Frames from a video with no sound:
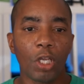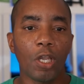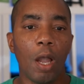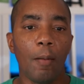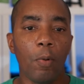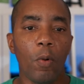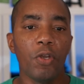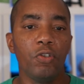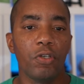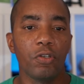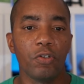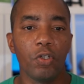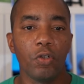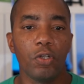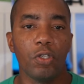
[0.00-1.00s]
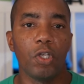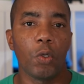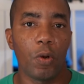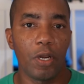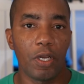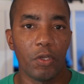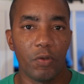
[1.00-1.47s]
a couple ways you can
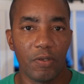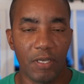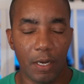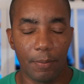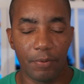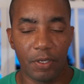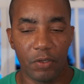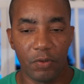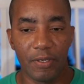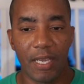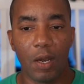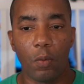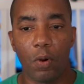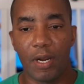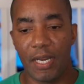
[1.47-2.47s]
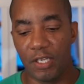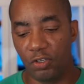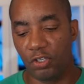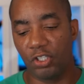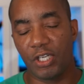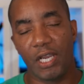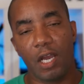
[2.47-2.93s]
get one is
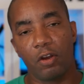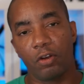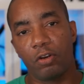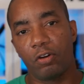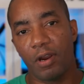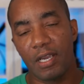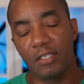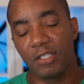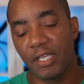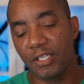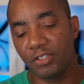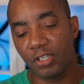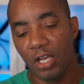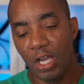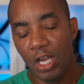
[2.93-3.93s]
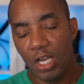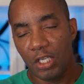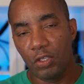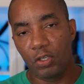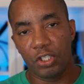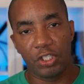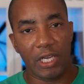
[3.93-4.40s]
you can check out Craigslist,
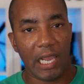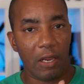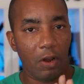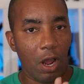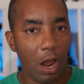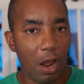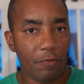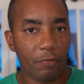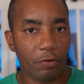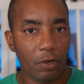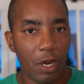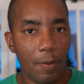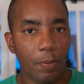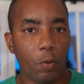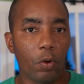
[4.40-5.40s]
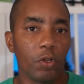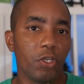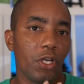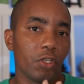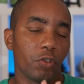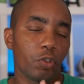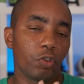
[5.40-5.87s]
you can check out OfferUp, or you
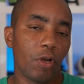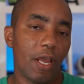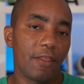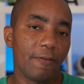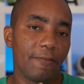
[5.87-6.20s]
can also try